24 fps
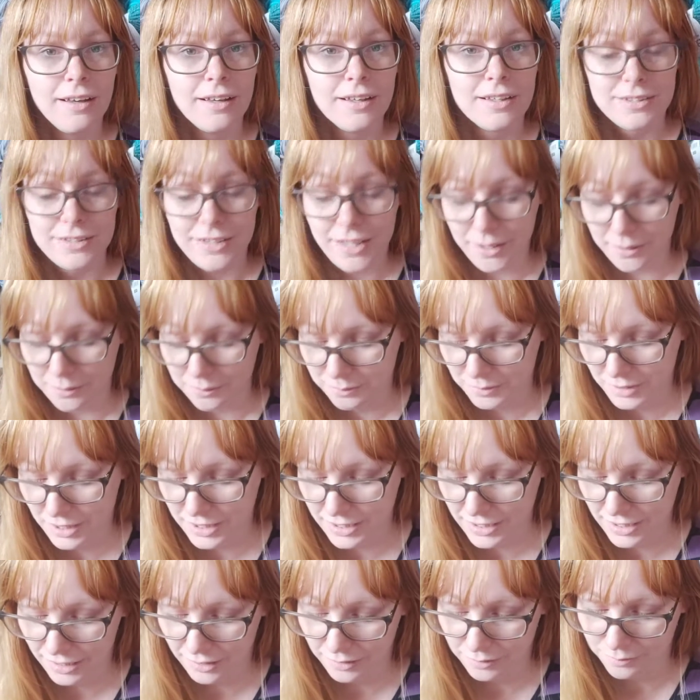So,
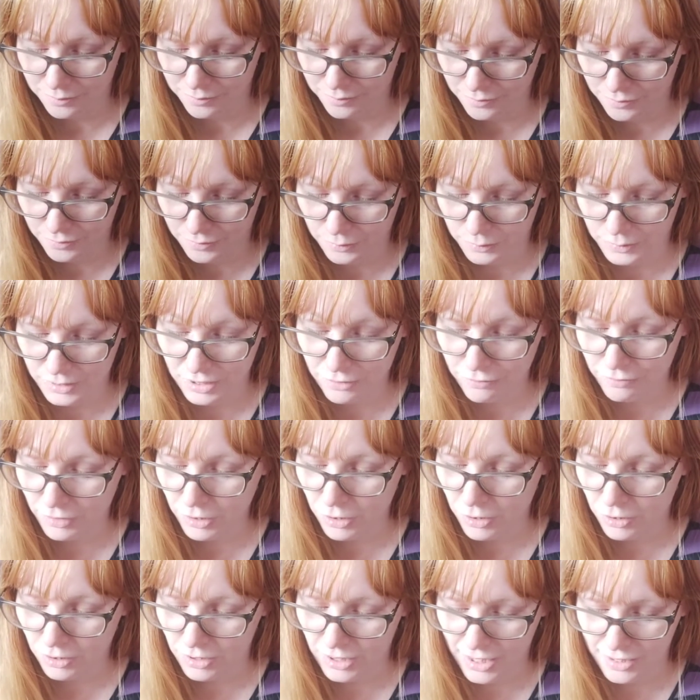knitting. We didn't
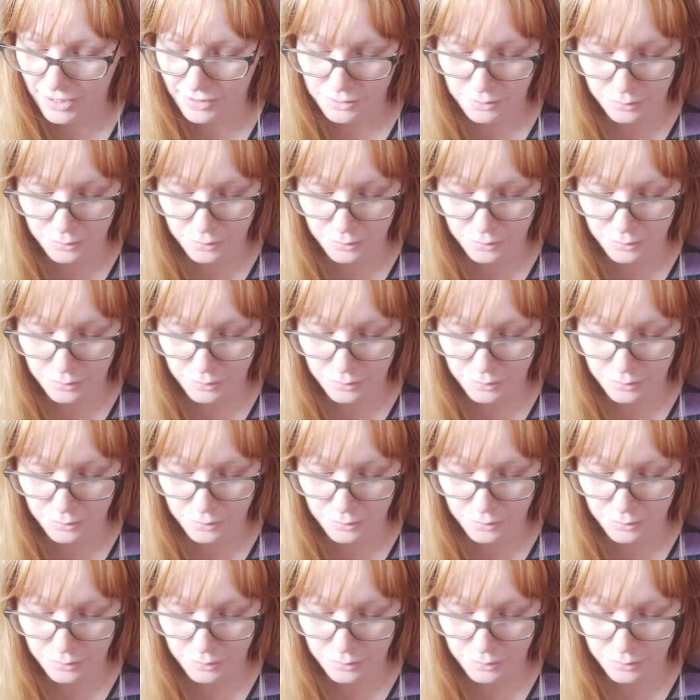record last